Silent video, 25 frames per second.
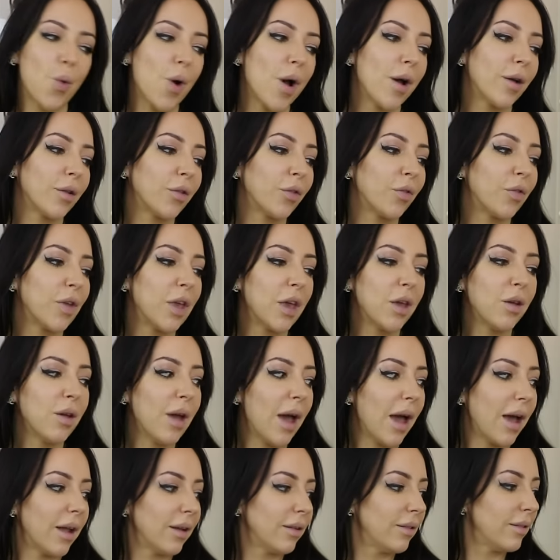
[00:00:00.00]
works for you,
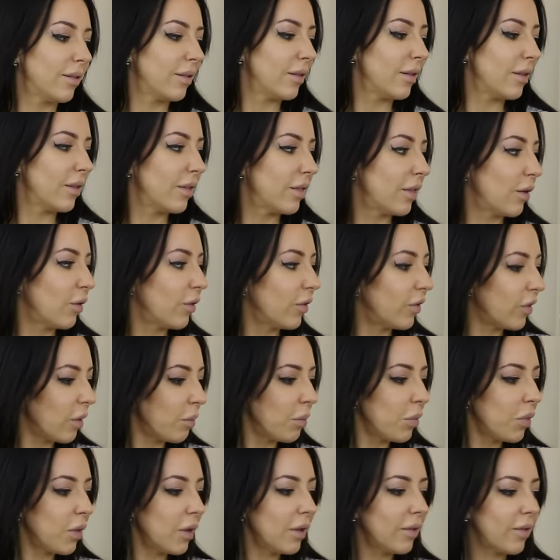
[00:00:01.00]
and there are
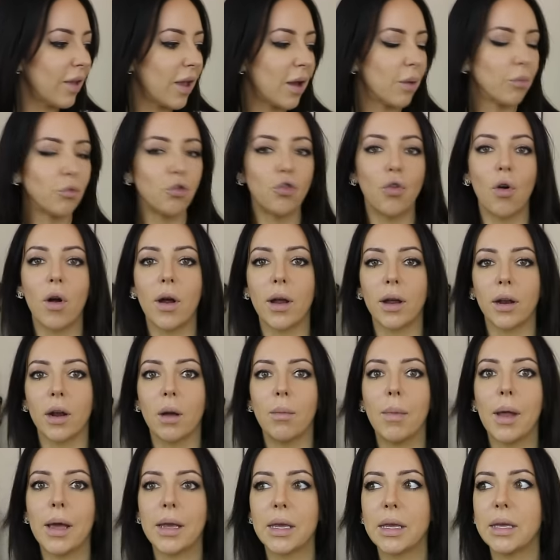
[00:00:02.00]
some things here I'm trying and
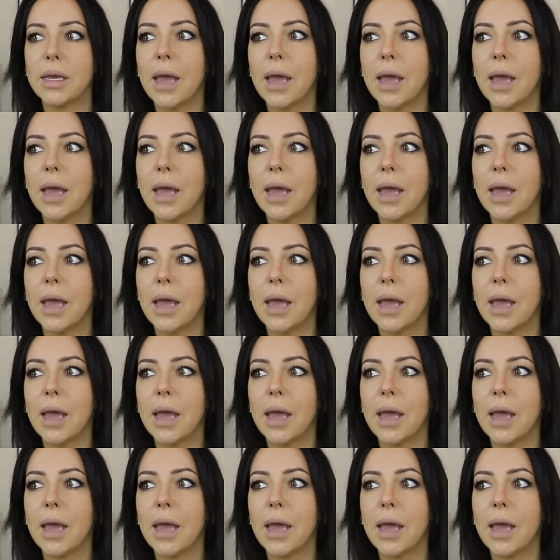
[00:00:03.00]
I'm like,